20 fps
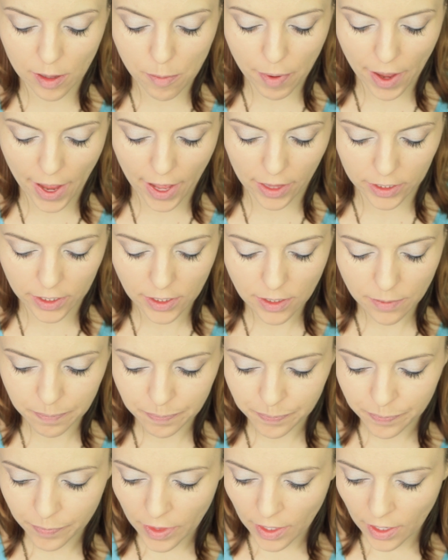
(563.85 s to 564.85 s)
the palette.
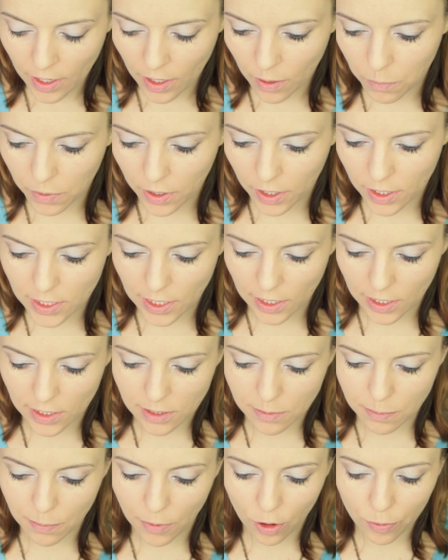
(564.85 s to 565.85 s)
We're gonna take a
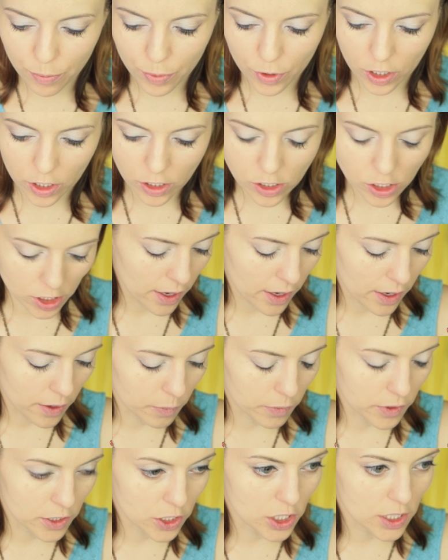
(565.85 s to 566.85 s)
small brush
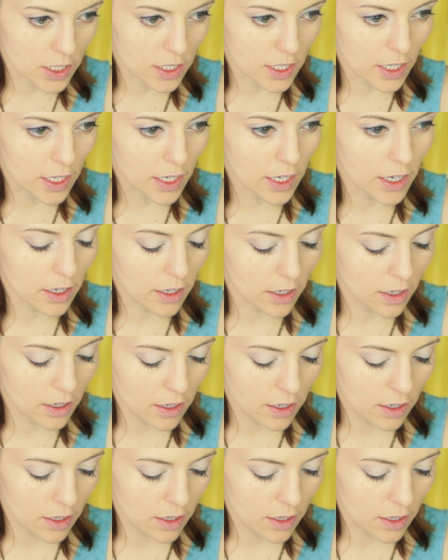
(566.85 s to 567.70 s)
and we're just gonna